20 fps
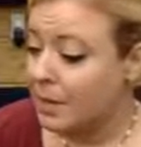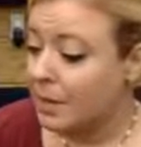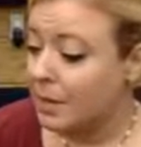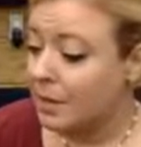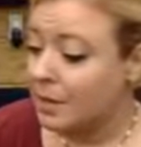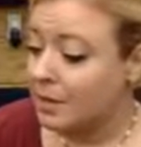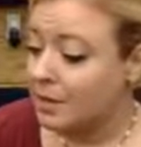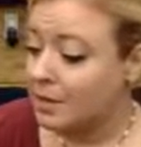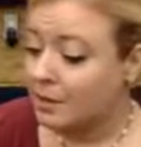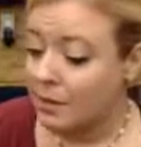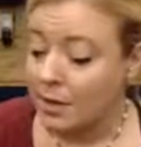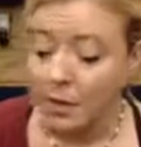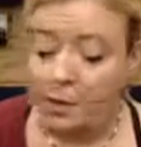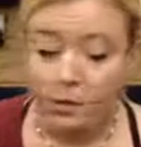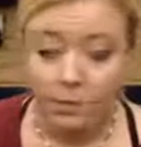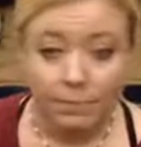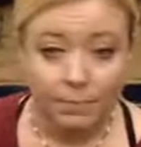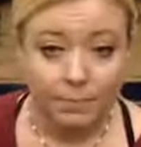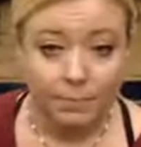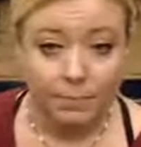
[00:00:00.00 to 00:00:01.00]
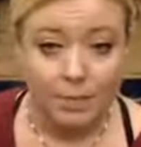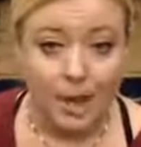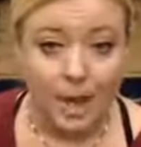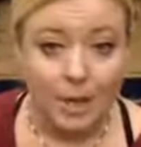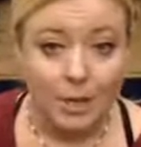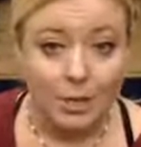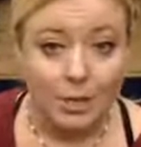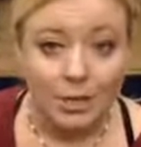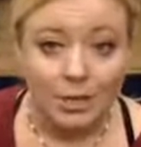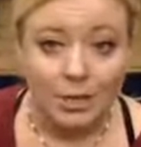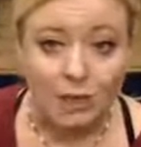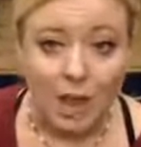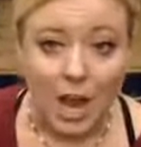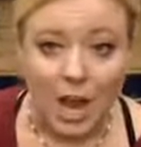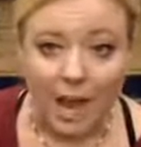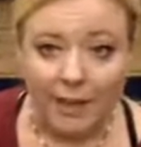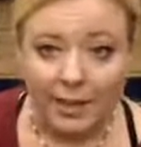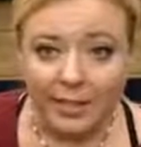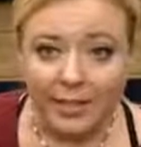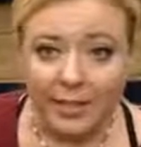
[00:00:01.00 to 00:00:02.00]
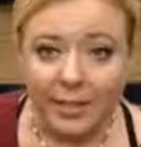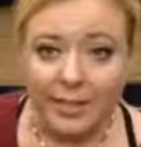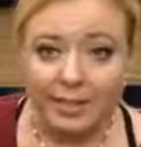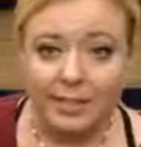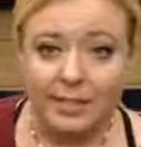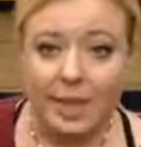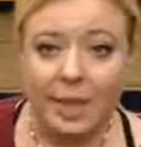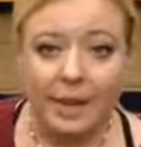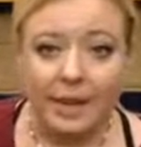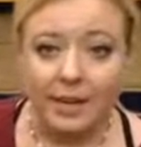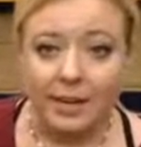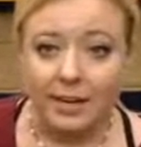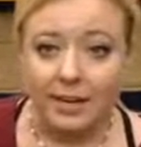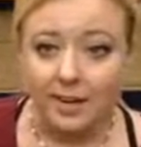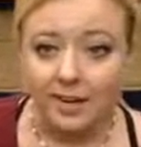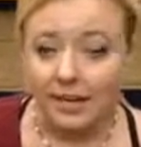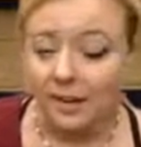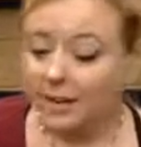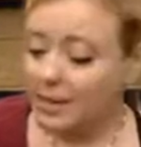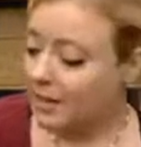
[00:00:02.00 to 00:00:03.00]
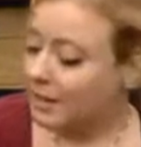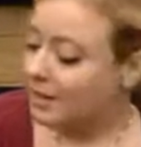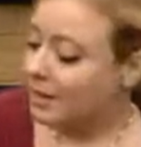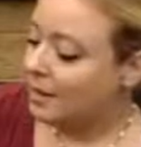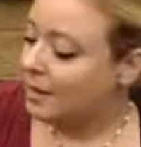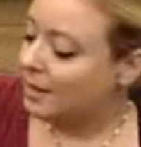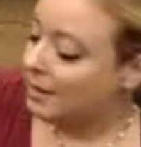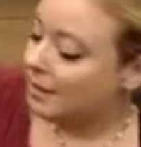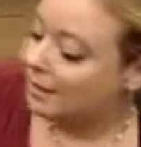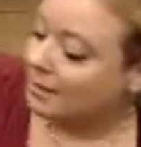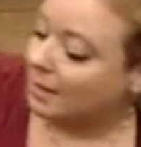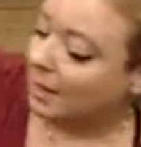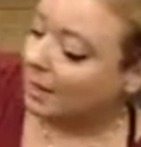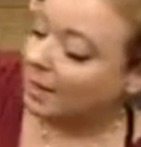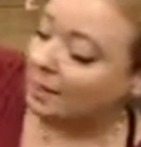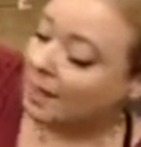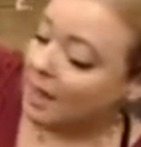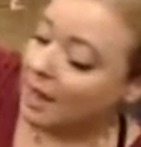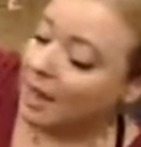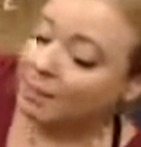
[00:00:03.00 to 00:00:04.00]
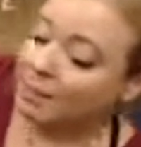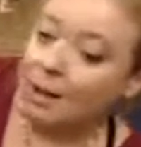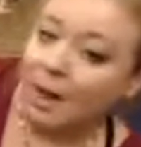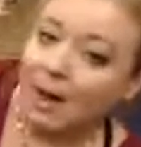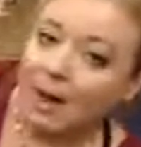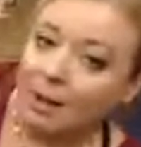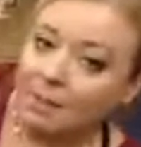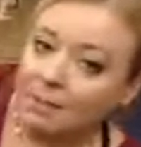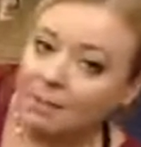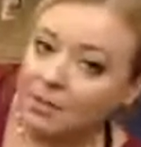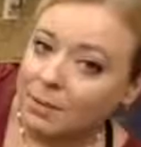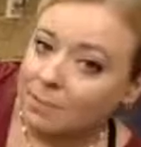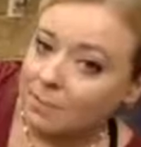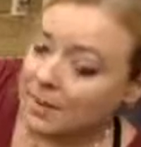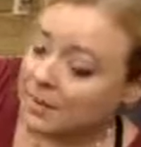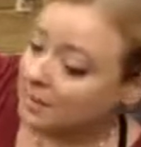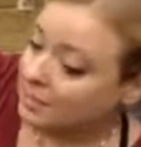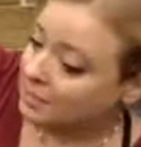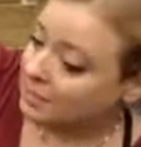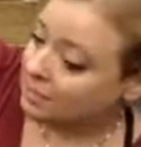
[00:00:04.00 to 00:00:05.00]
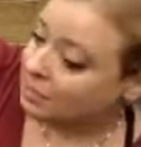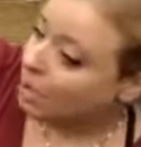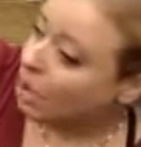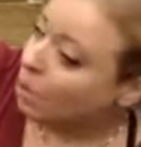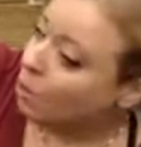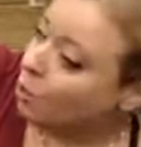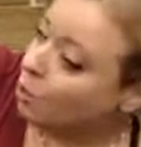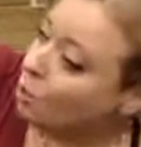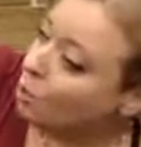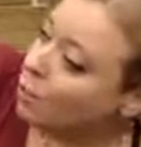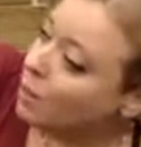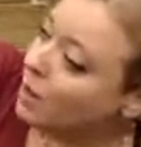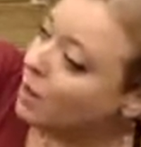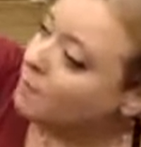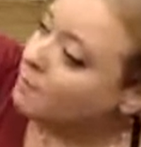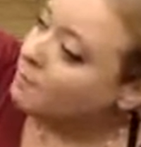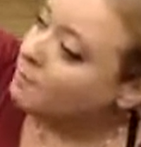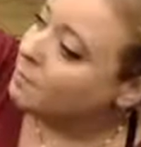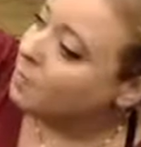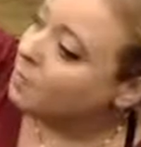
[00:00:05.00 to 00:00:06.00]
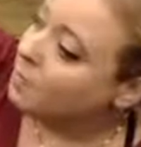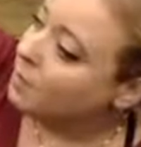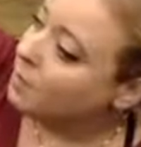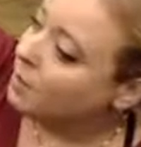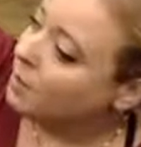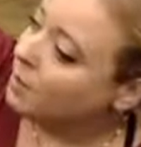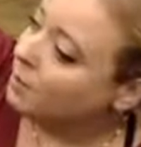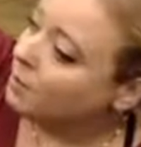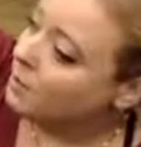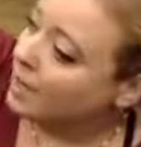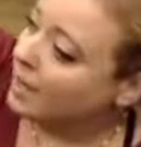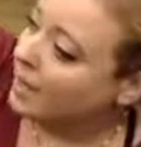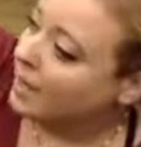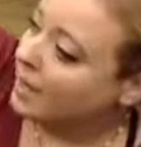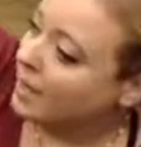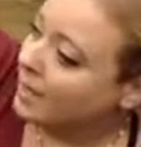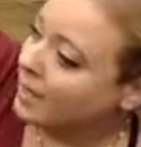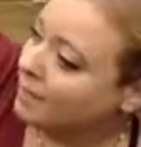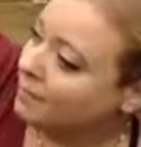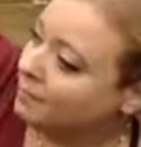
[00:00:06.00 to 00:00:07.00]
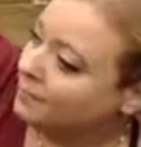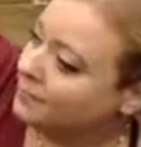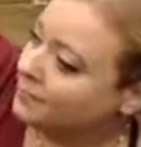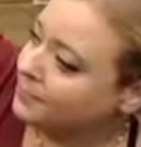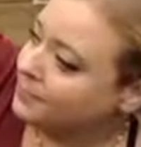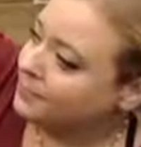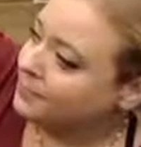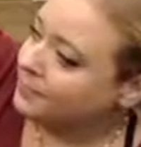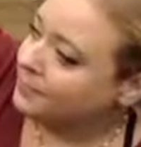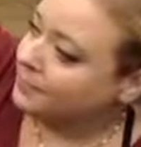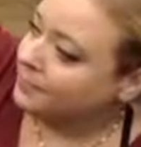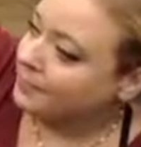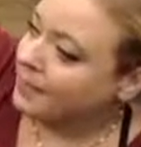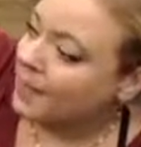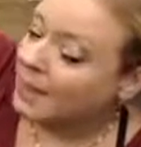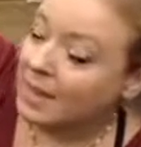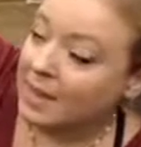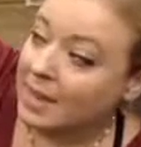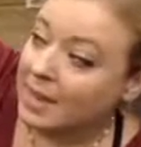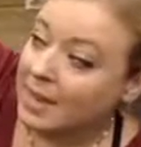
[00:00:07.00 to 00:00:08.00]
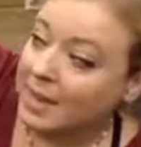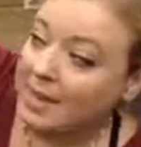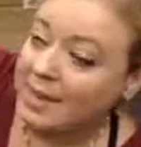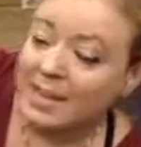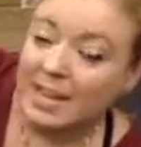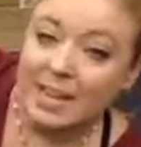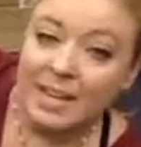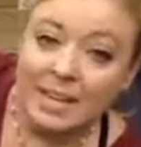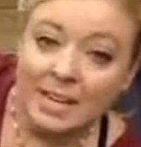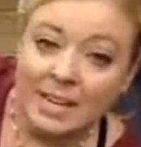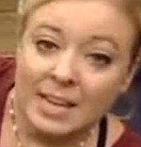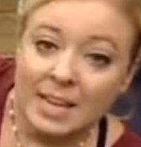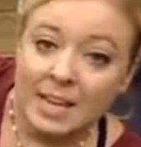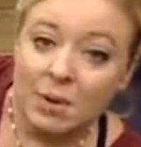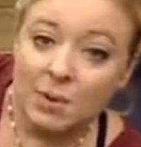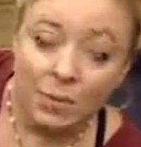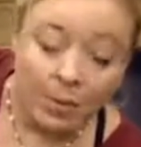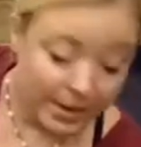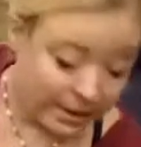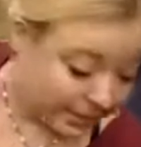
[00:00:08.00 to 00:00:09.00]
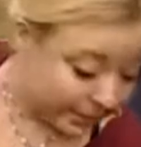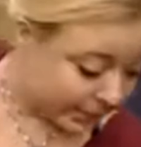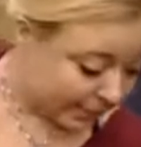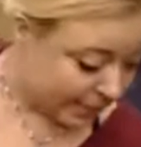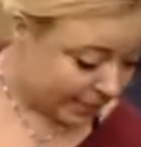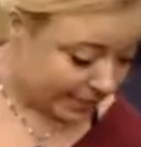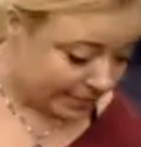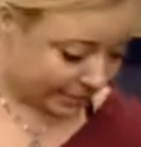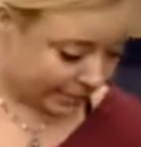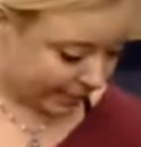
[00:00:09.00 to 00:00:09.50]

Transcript: So Jack decided to climb up the beanstalk one more time. In he went into the